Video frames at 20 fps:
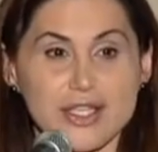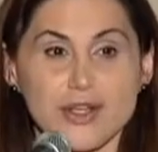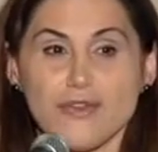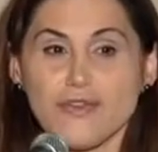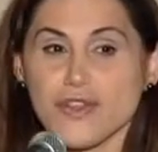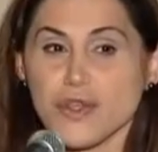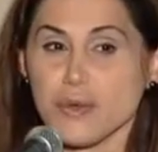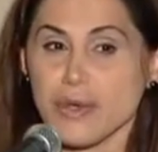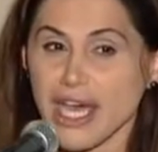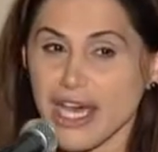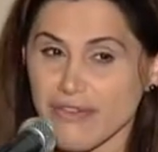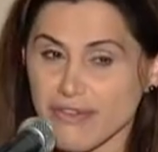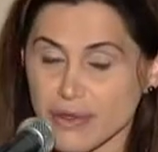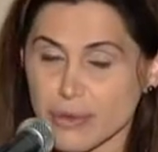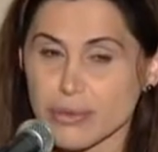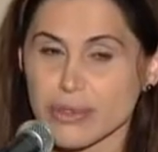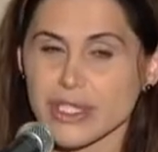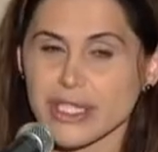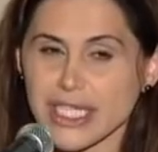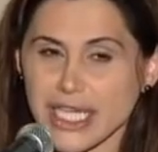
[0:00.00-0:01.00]
So if you have a
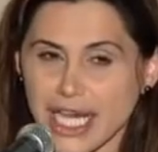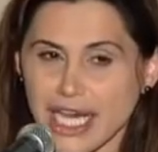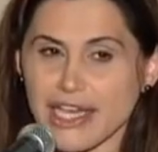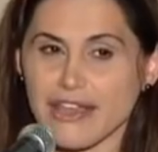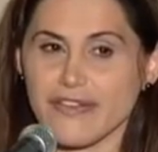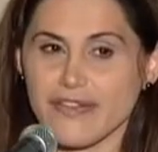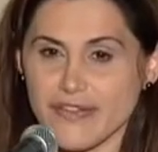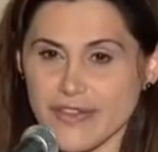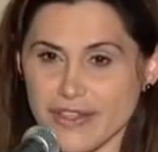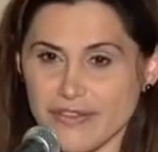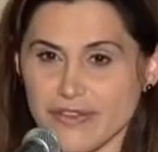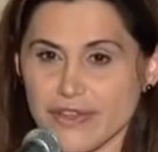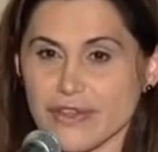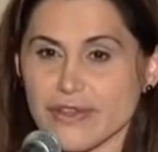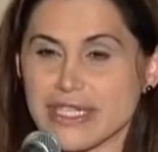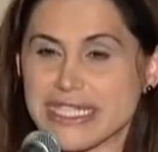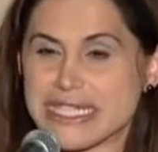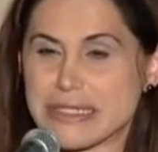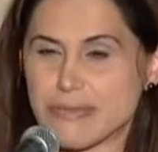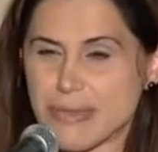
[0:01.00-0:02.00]
really high
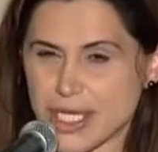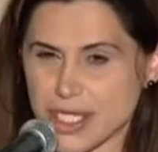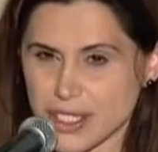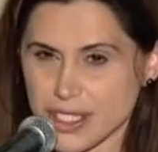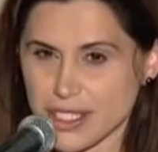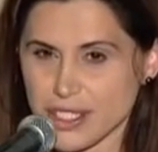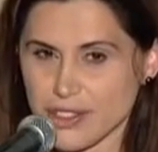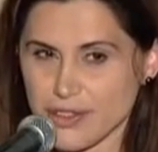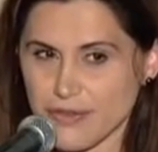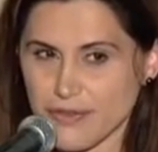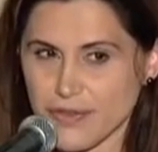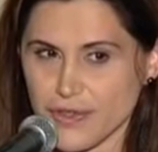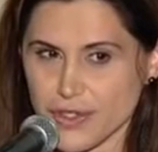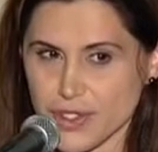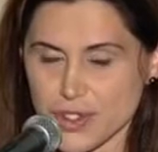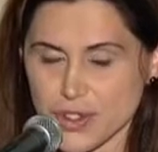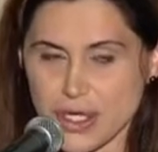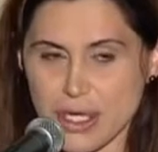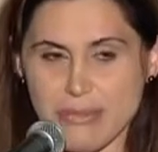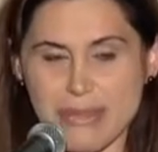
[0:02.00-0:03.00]
fever, especially in your
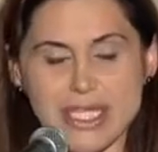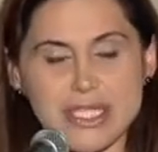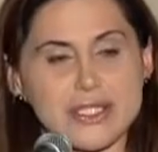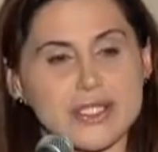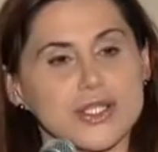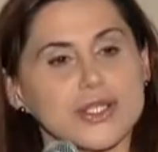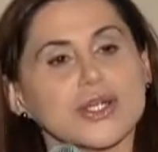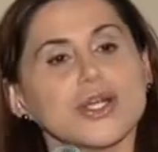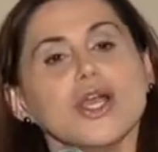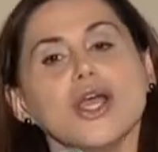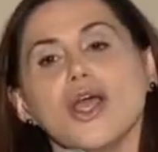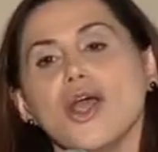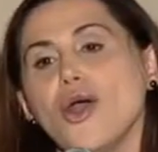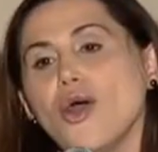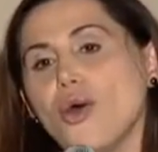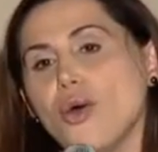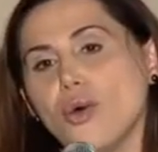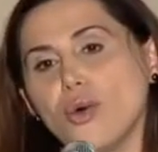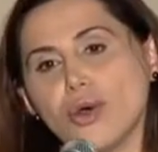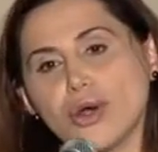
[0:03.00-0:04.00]
first trimester,
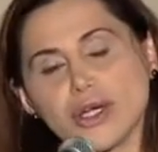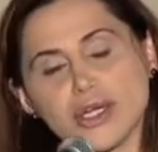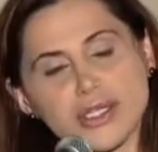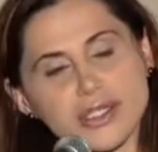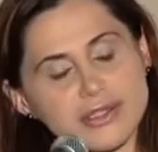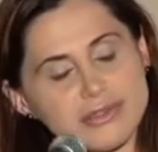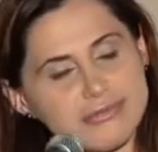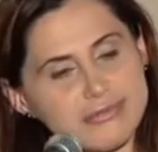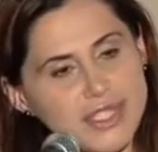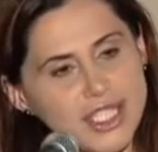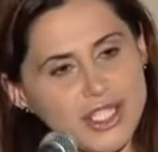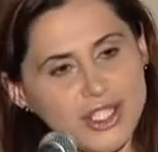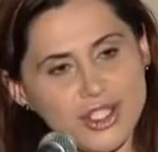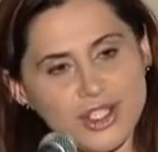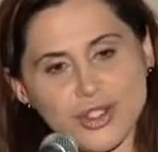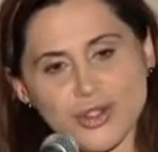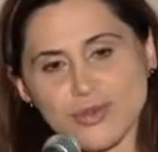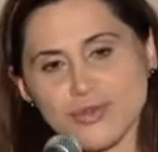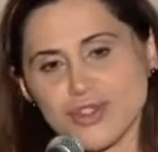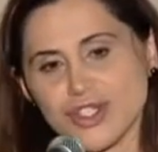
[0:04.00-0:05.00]
or
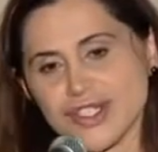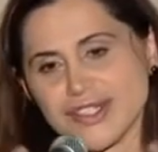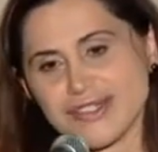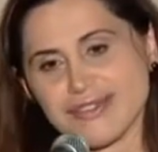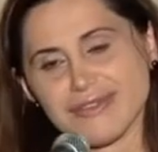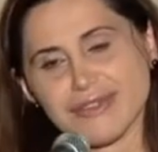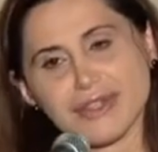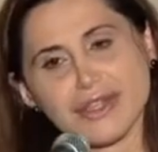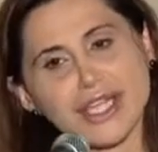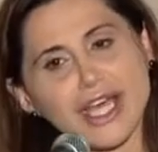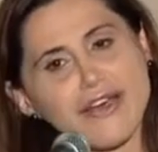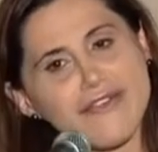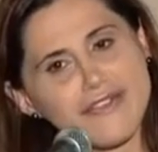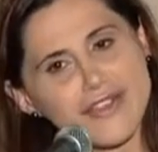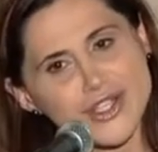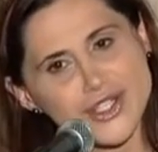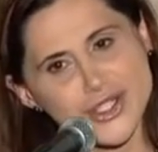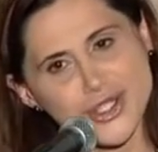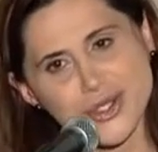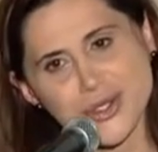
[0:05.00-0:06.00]
you just
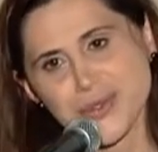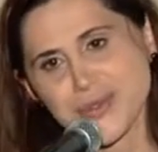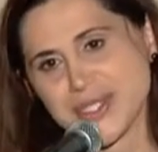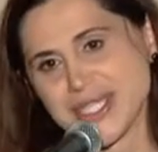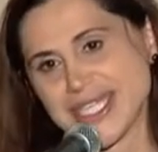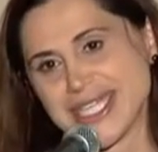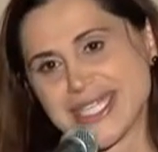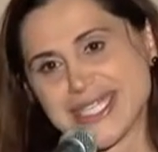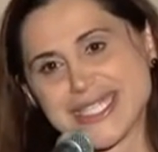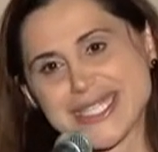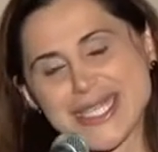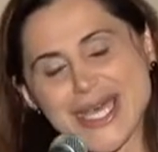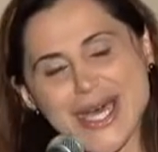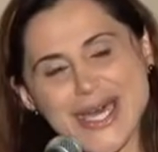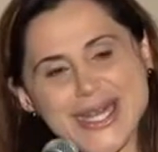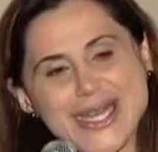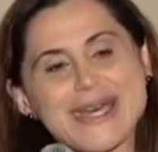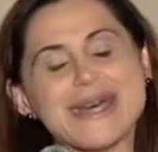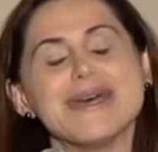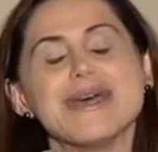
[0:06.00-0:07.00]
love the jacuzzi and
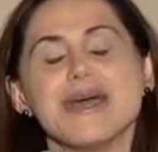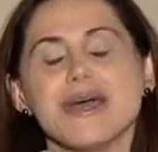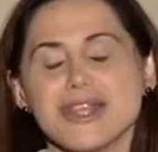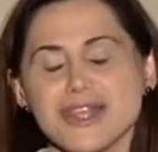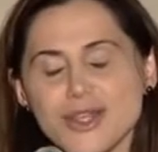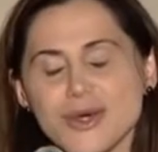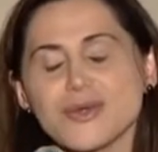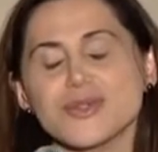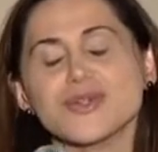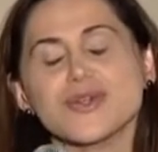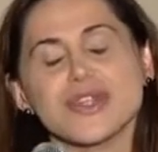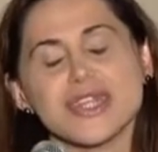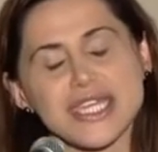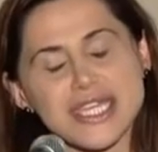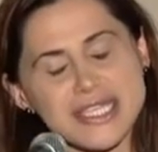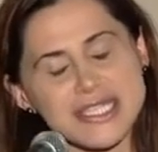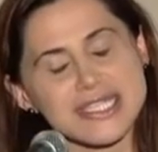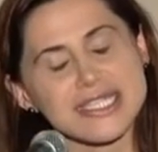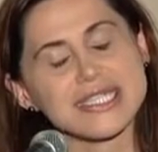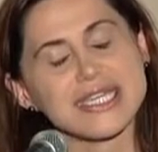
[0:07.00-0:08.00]
sauna, those are
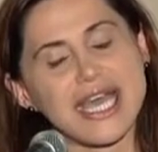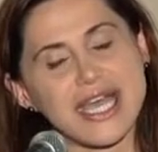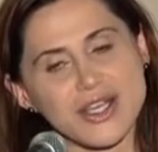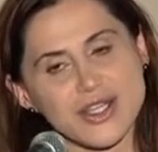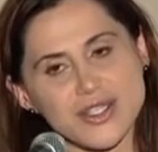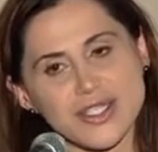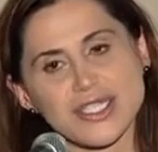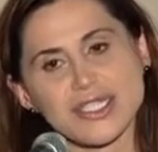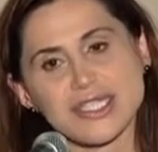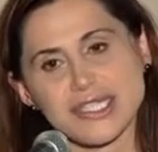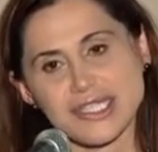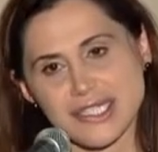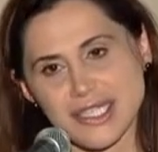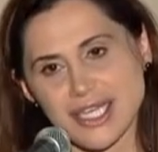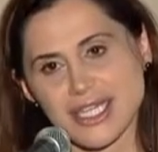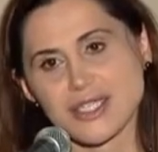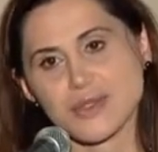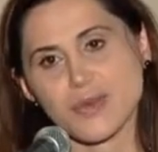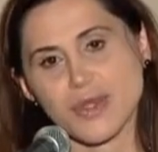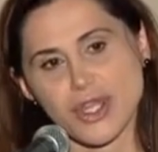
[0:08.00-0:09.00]
things to actually
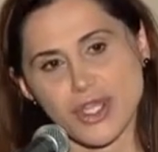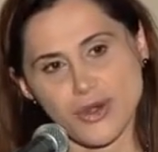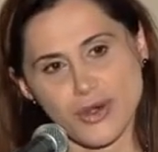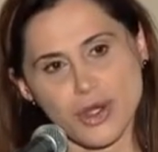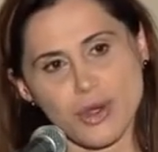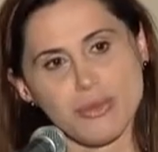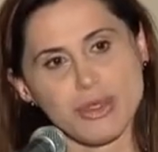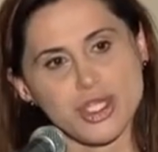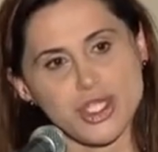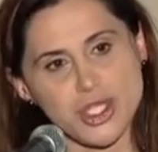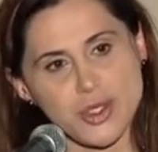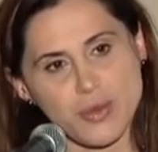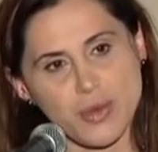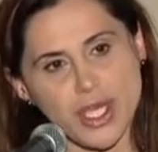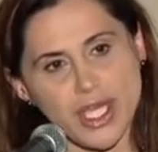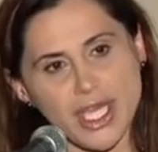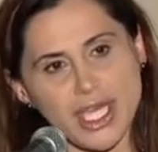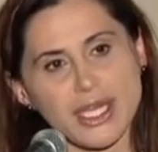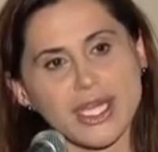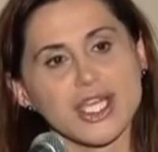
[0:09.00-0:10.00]
discuss with your
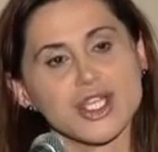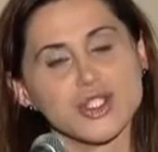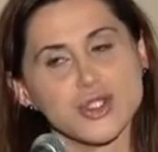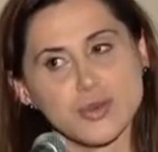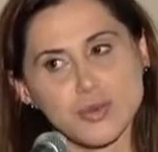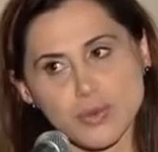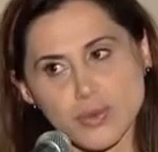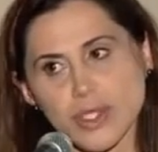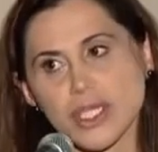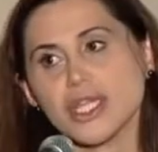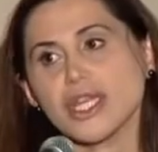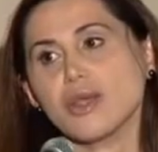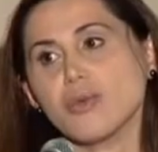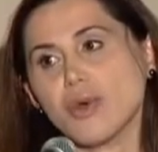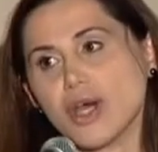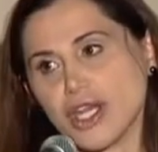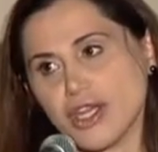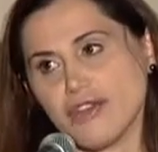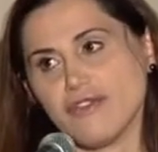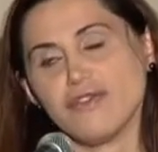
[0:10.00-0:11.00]
OBGYN because you really
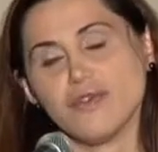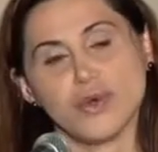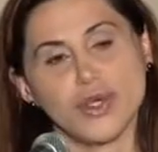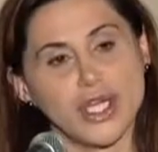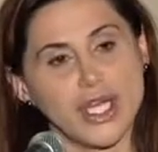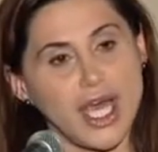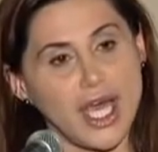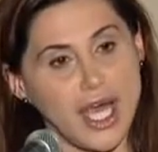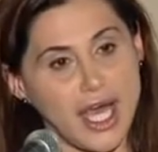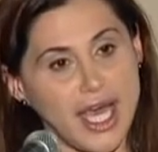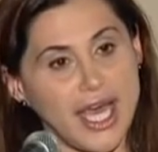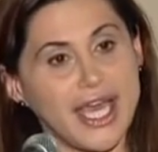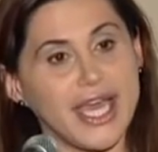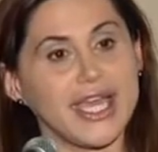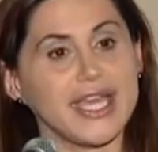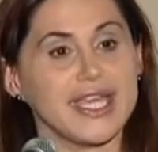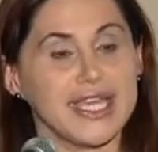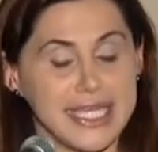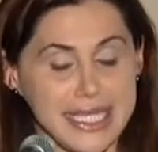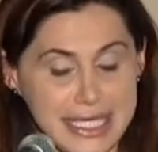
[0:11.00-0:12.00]
want to avoid
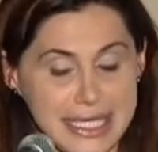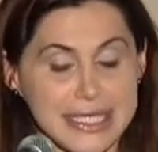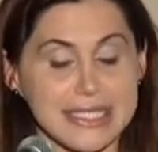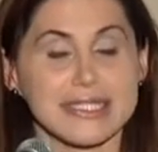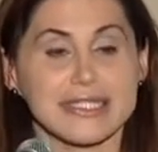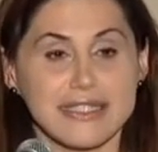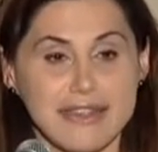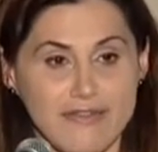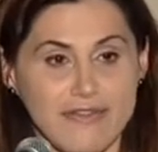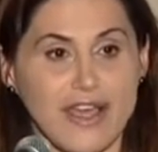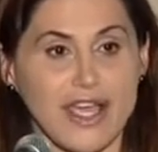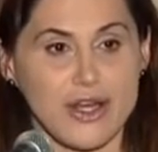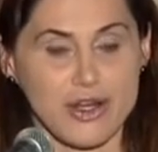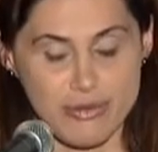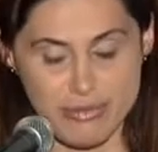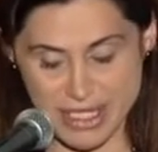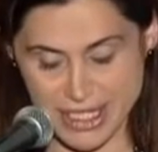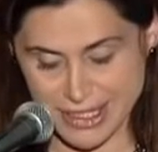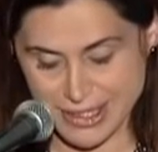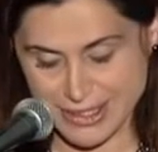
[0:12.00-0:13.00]
high heat
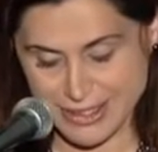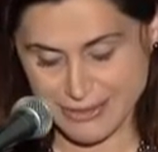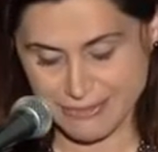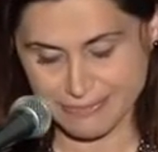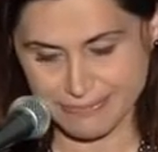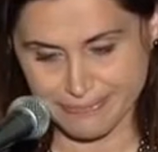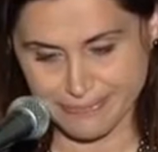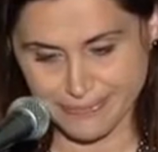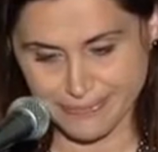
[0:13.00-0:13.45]
environments.